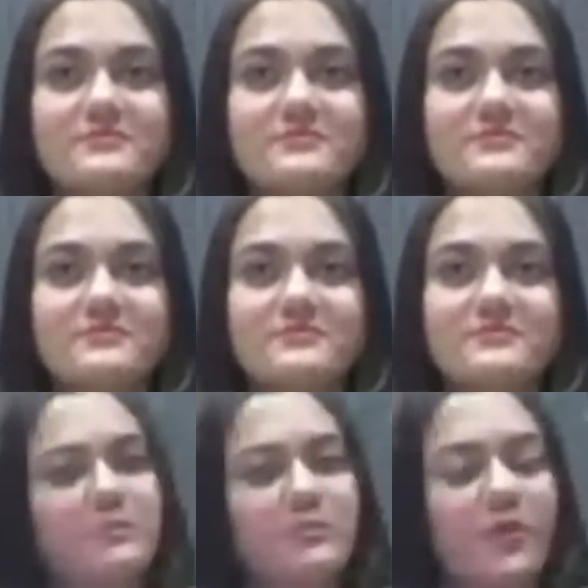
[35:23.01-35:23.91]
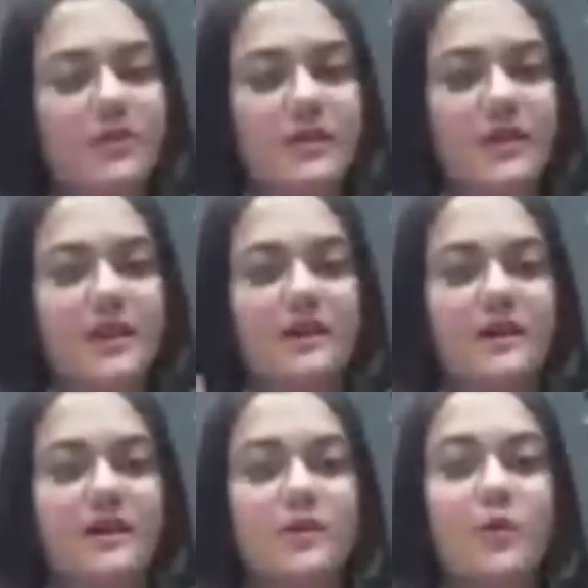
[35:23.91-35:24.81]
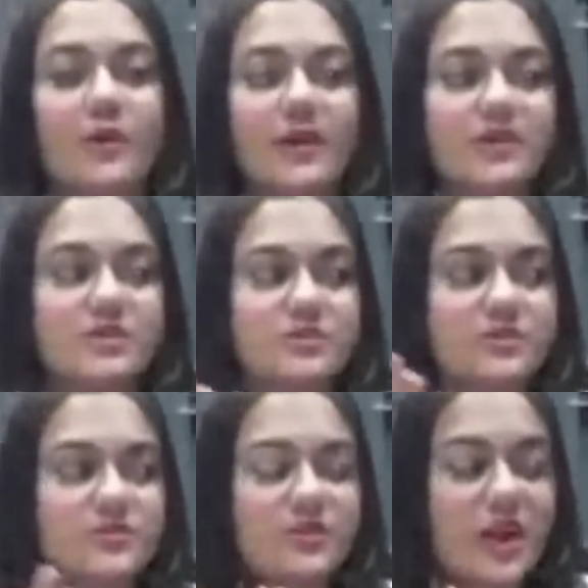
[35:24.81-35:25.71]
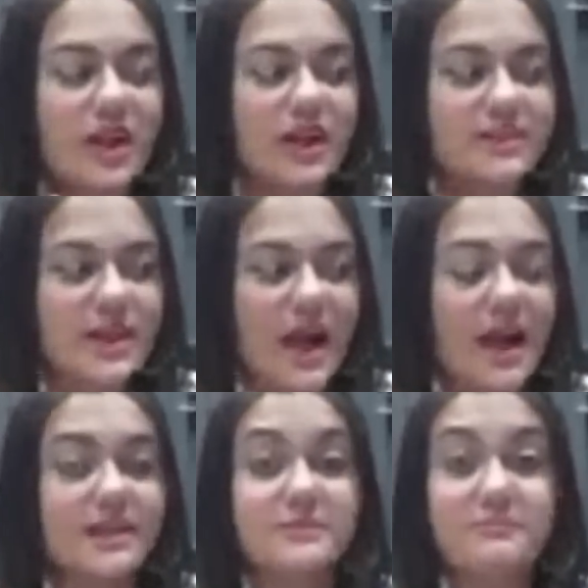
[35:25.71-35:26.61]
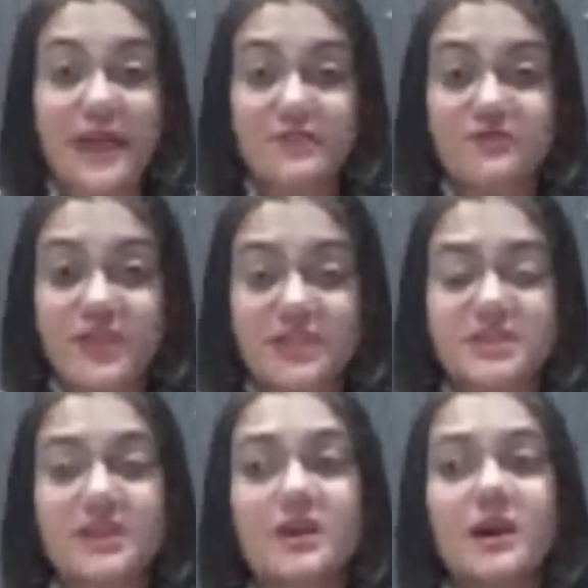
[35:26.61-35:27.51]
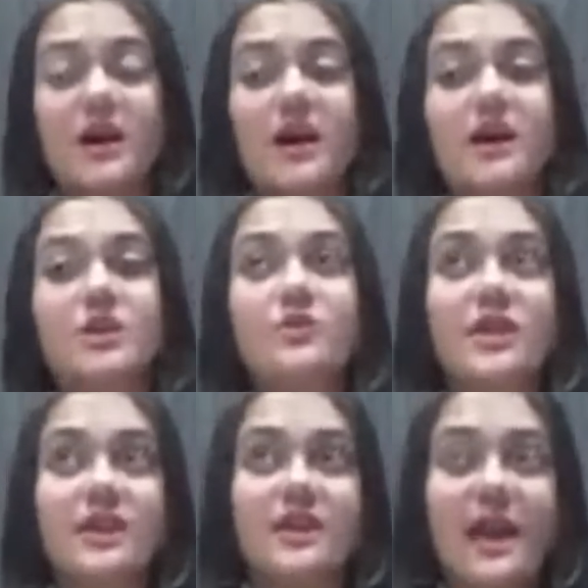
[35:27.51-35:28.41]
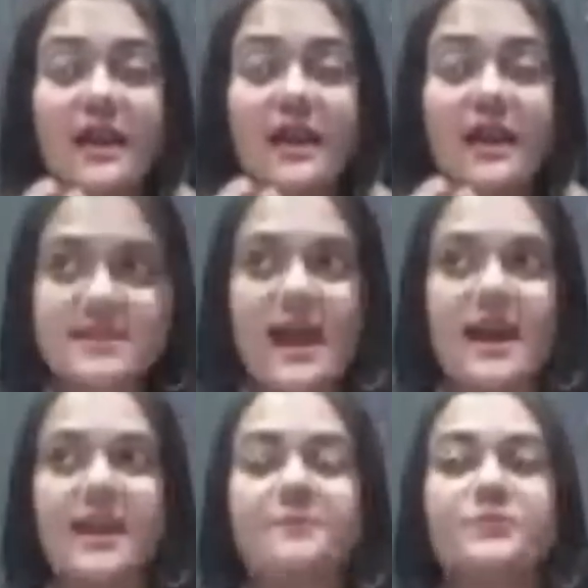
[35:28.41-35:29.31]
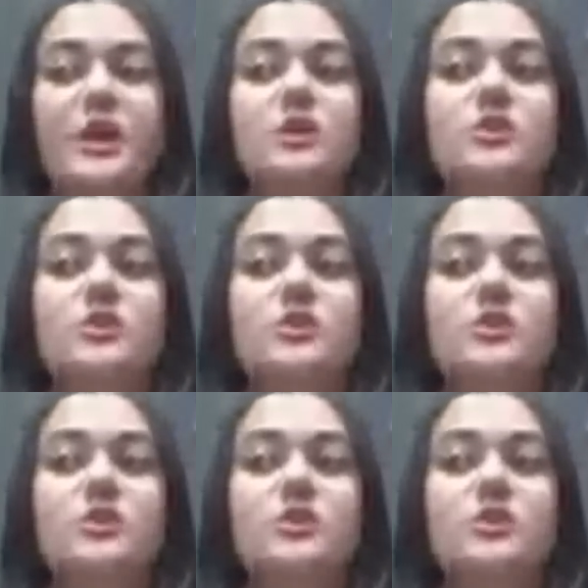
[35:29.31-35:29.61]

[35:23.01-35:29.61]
just reading a book, going to the garden bare feet, looking at the sky,